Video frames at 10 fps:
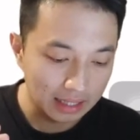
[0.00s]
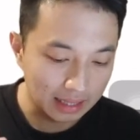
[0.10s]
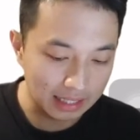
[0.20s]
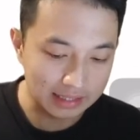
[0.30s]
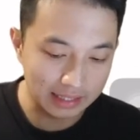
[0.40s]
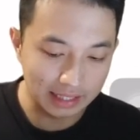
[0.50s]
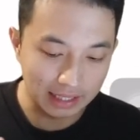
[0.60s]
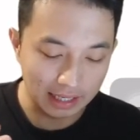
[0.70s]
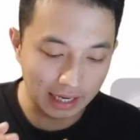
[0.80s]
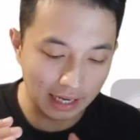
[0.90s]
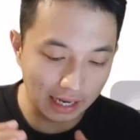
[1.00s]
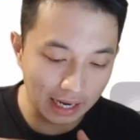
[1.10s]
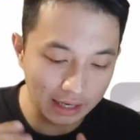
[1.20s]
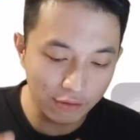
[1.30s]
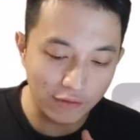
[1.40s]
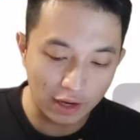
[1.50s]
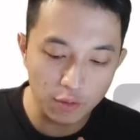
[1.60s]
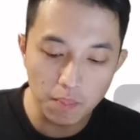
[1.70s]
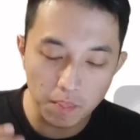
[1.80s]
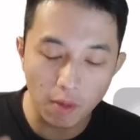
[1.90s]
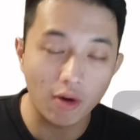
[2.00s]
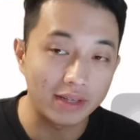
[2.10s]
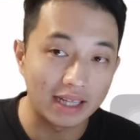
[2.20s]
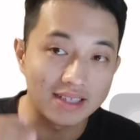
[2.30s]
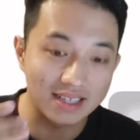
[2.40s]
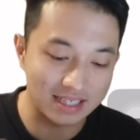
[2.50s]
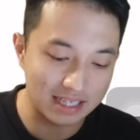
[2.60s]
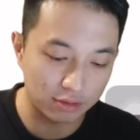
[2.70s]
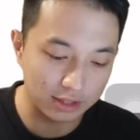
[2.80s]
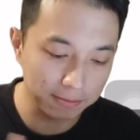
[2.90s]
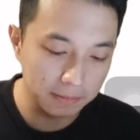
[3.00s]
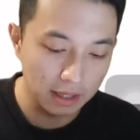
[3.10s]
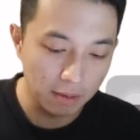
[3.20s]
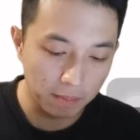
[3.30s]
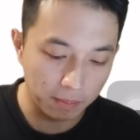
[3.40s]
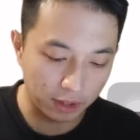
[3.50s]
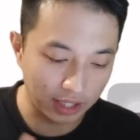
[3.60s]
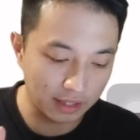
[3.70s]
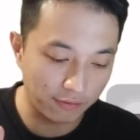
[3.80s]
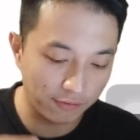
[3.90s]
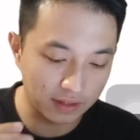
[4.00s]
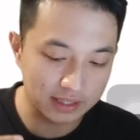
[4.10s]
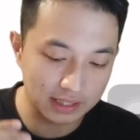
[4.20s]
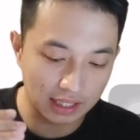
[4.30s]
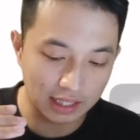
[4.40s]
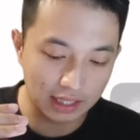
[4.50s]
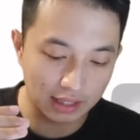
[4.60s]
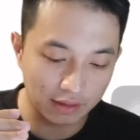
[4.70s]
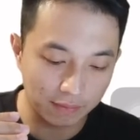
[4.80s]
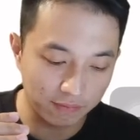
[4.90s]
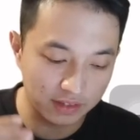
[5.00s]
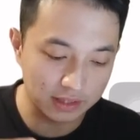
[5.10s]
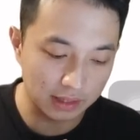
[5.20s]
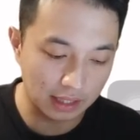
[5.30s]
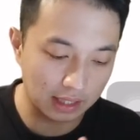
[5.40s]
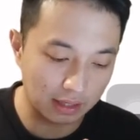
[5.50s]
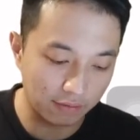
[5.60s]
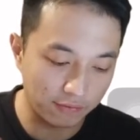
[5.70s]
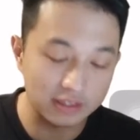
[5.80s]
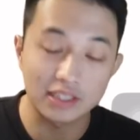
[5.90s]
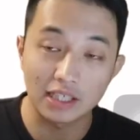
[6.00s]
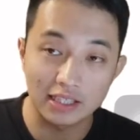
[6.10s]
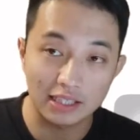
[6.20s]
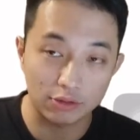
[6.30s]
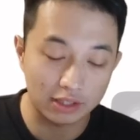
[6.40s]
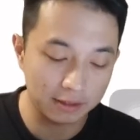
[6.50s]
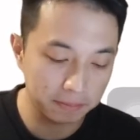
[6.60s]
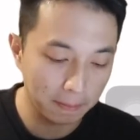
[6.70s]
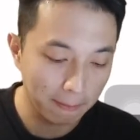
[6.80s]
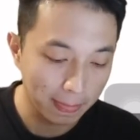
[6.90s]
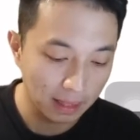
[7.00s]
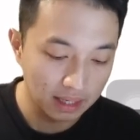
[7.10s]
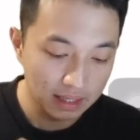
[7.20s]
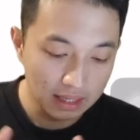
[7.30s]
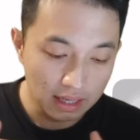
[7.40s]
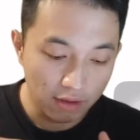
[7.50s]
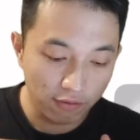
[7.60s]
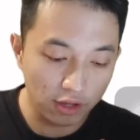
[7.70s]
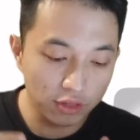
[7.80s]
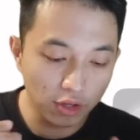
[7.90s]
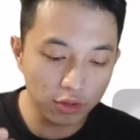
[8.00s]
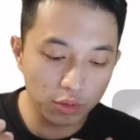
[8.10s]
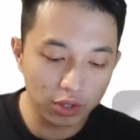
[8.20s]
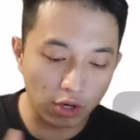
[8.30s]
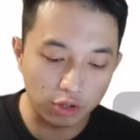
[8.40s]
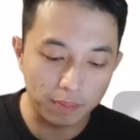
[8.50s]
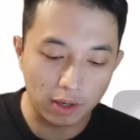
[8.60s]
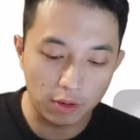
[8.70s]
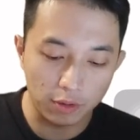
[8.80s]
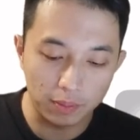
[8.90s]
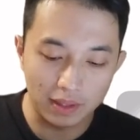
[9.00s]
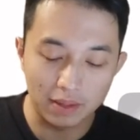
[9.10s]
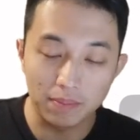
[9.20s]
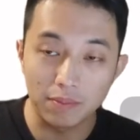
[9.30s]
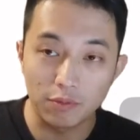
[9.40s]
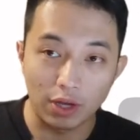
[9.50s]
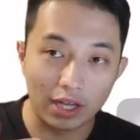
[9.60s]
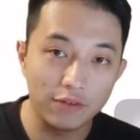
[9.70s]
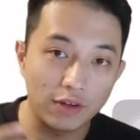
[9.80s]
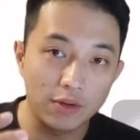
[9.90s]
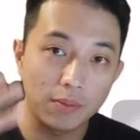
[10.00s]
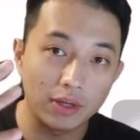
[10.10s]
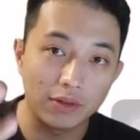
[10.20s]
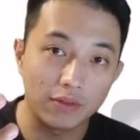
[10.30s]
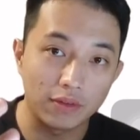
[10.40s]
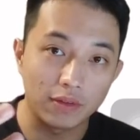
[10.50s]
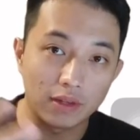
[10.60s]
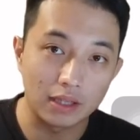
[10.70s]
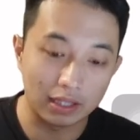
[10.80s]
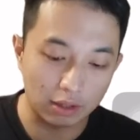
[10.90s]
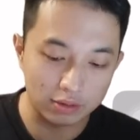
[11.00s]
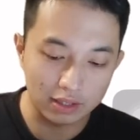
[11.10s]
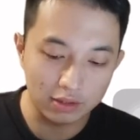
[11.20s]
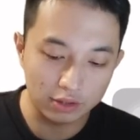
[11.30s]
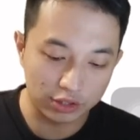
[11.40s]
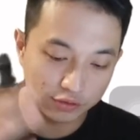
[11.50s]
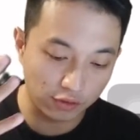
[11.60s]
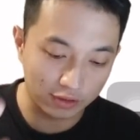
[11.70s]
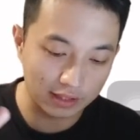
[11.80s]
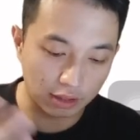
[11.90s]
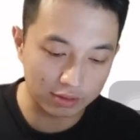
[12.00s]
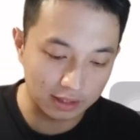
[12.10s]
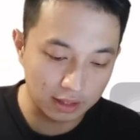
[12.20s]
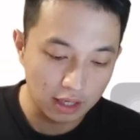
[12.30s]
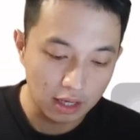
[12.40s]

Lastly, annual value more than 30,000, breaking the first 30,000. For a non-owner occupied condominium where annual value more than 30,000, which is 40,000,